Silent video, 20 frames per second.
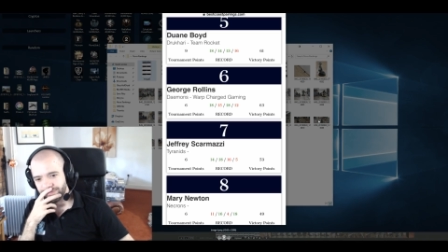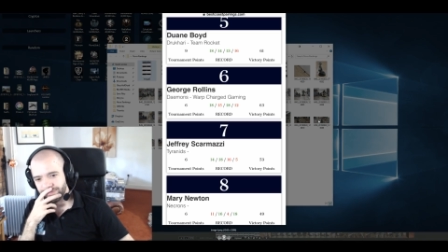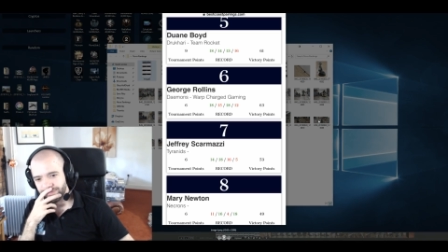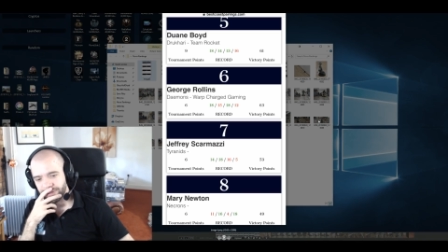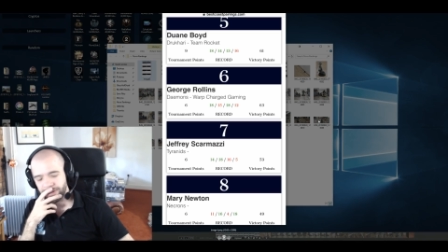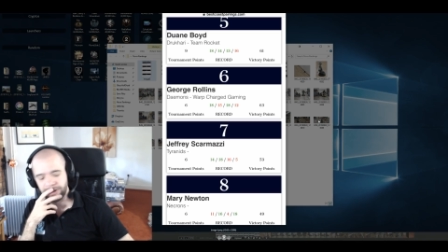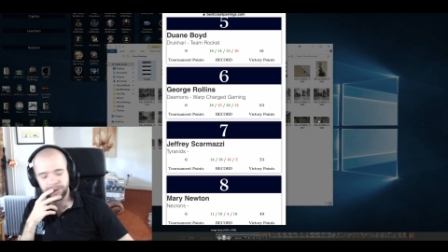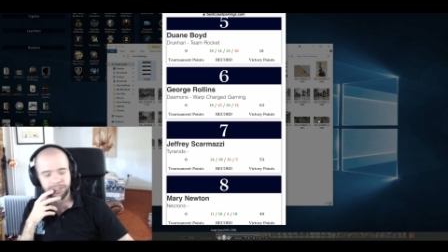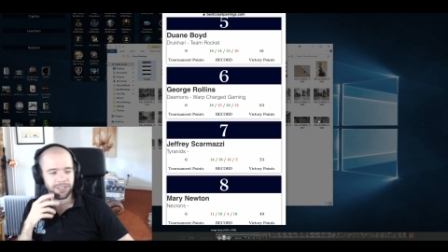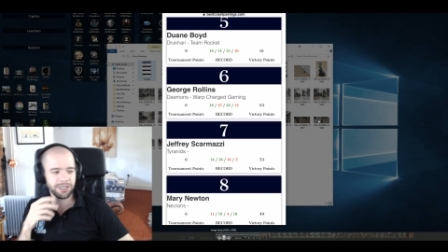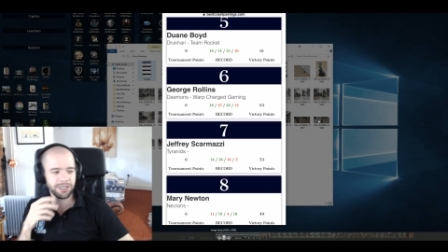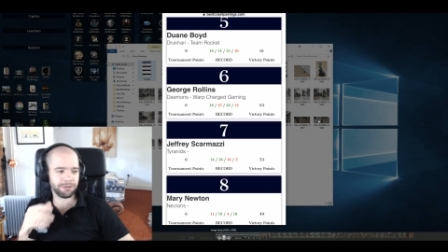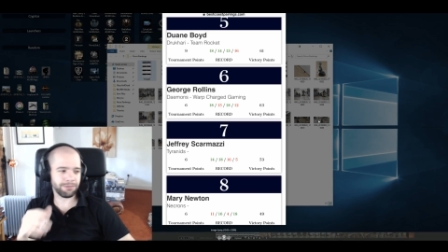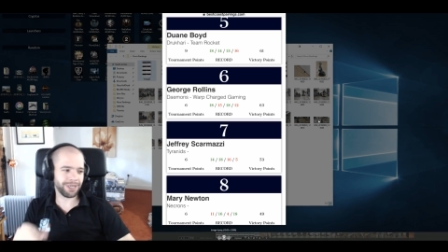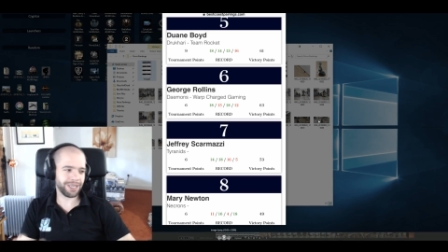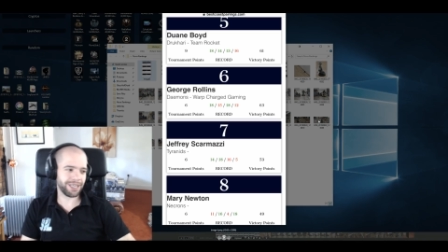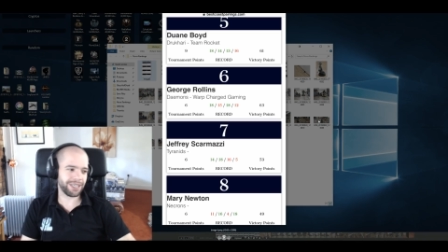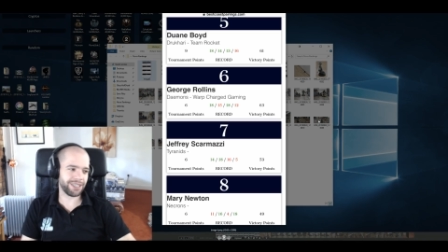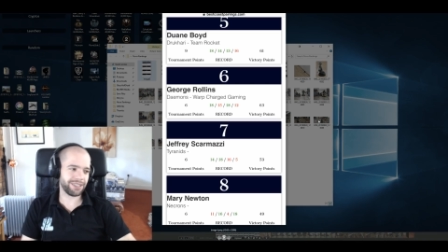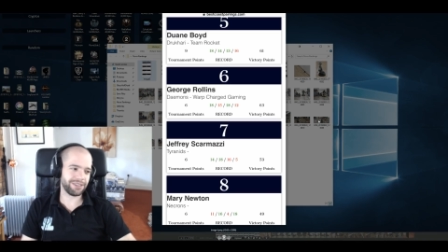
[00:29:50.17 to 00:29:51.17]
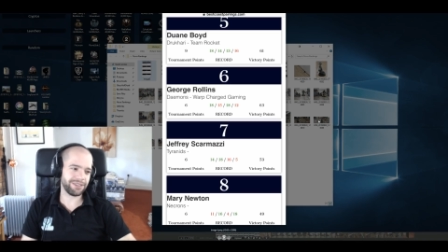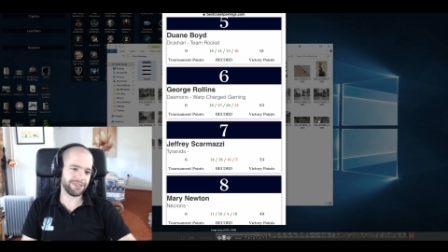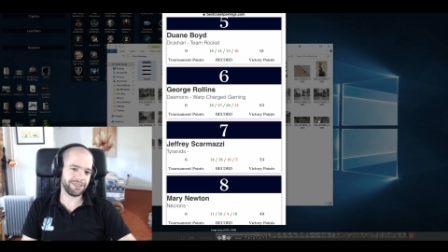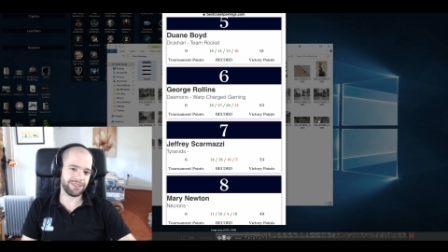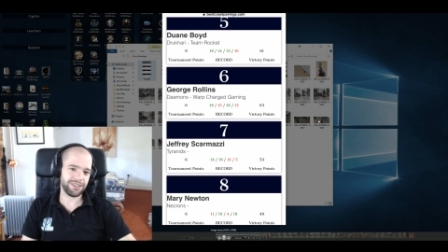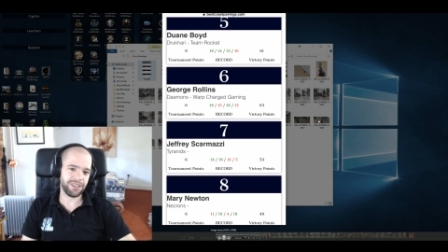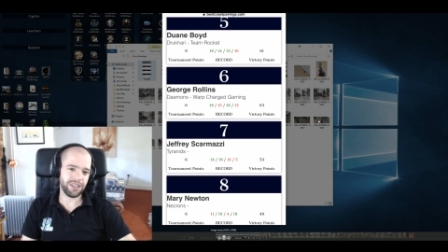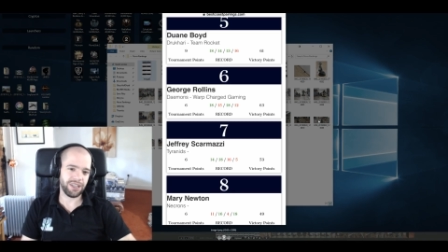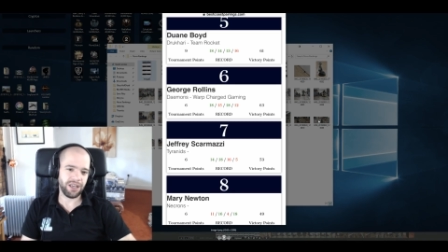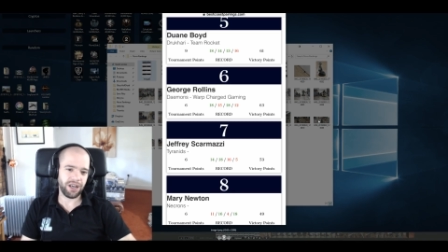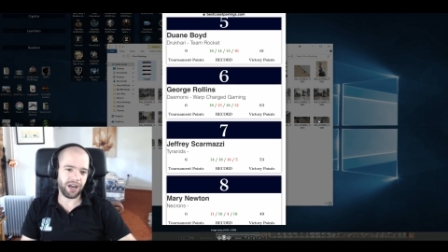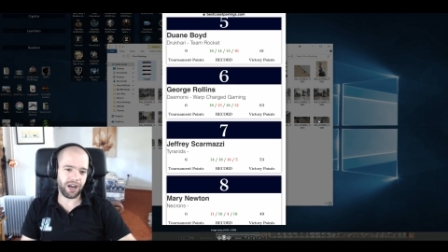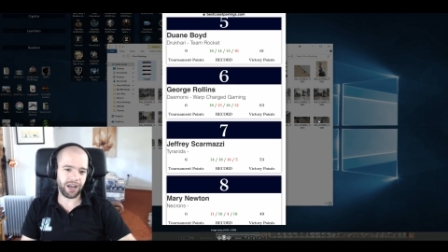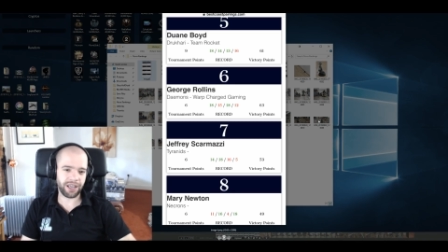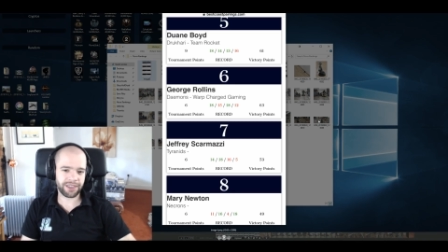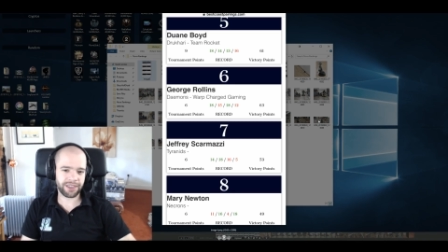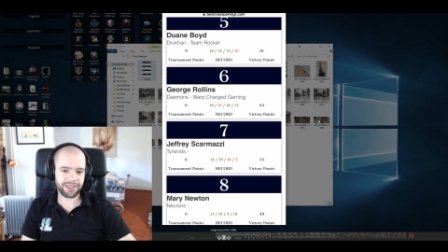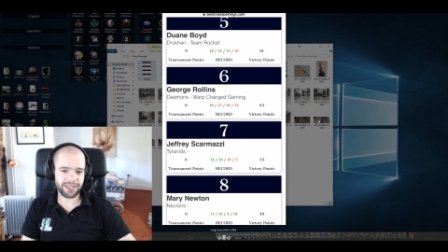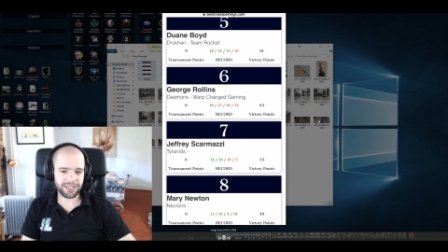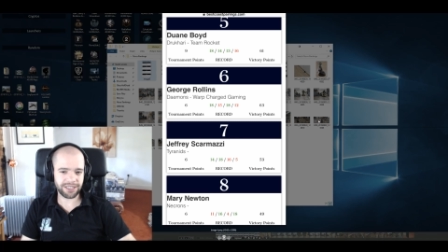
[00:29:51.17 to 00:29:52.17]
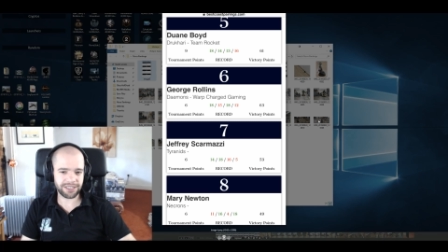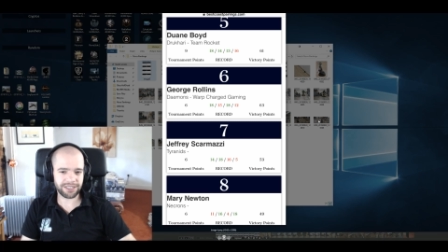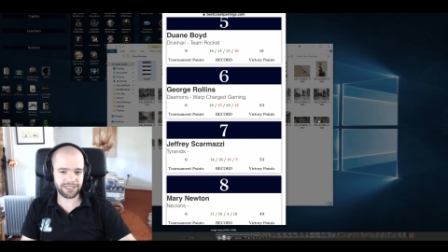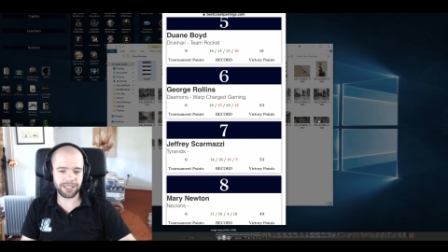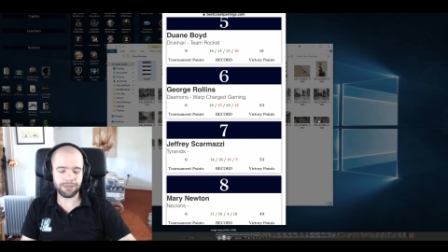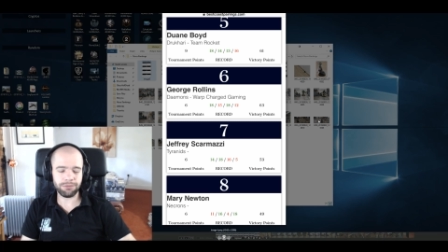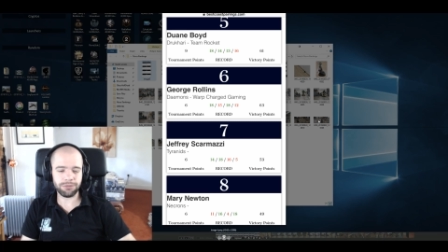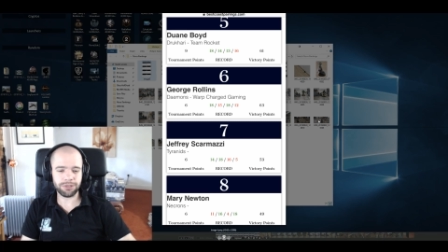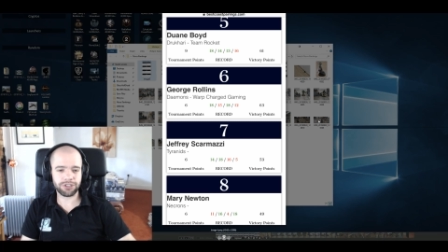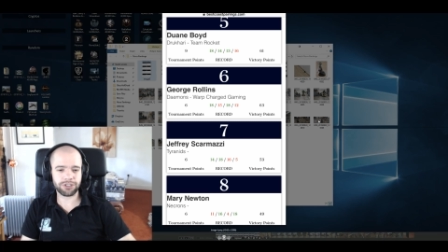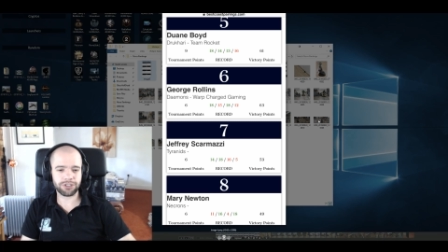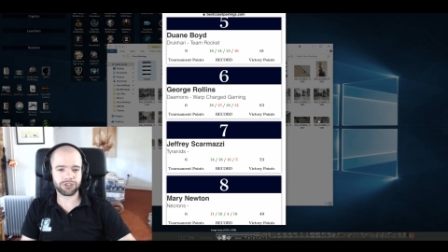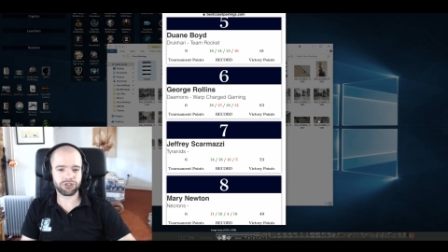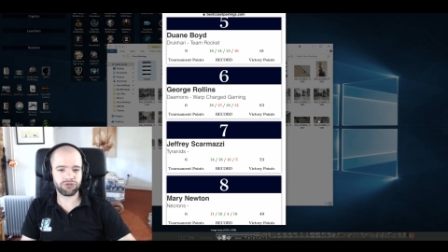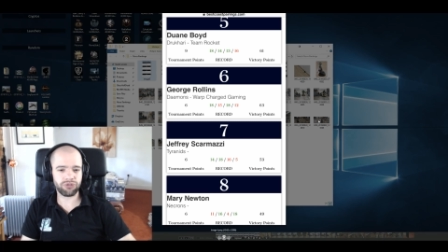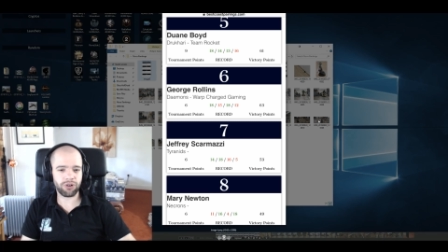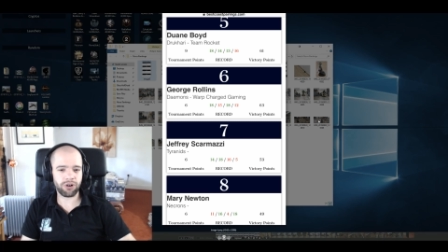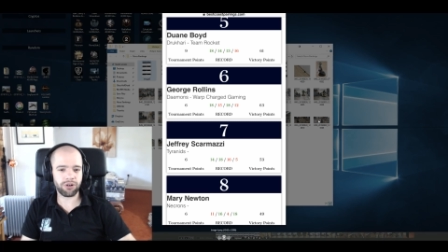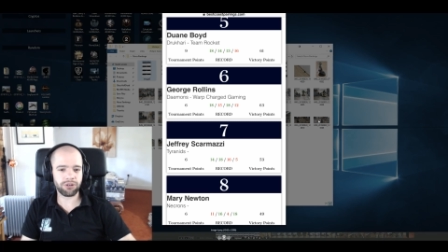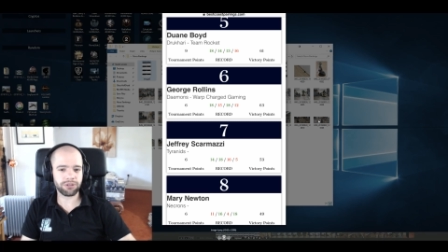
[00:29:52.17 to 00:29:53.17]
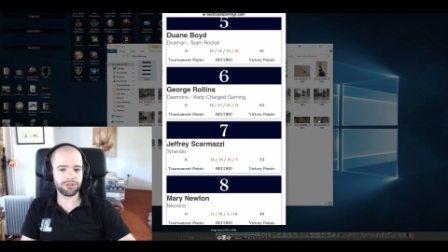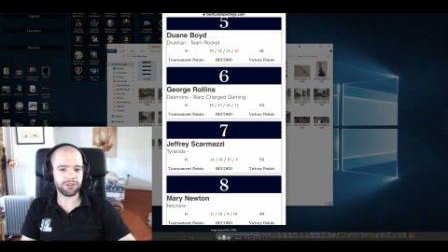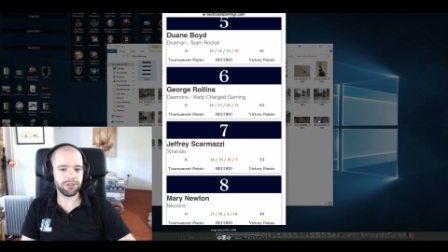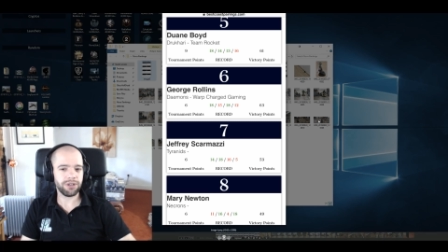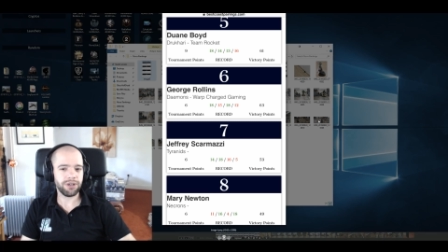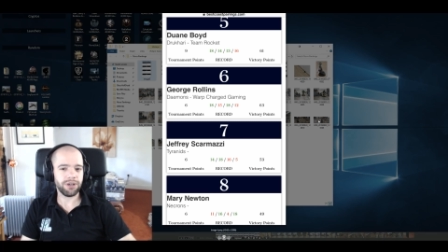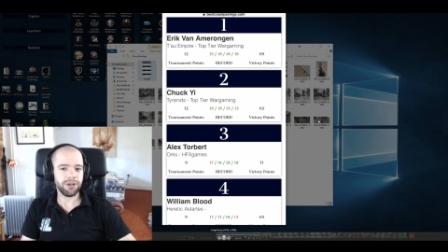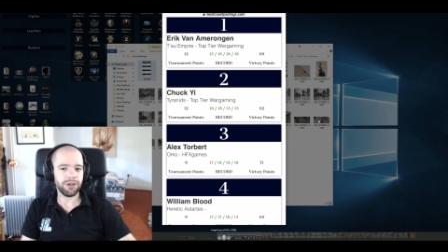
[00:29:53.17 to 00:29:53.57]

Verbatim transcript: Oh, man. I think demons are strong,